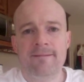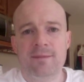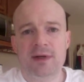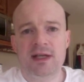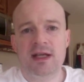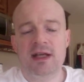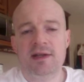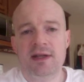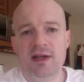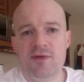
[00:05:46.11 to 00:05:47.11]
But
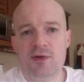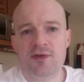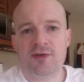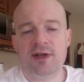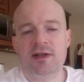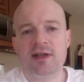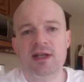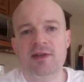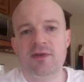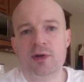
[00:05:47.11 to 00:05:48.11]
again, if you're friendly
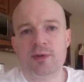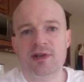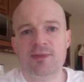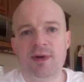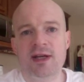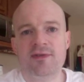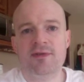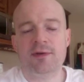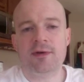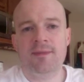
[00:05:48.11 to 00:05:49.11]
and if you're
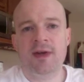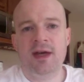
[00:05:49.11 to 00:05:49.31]
respectful,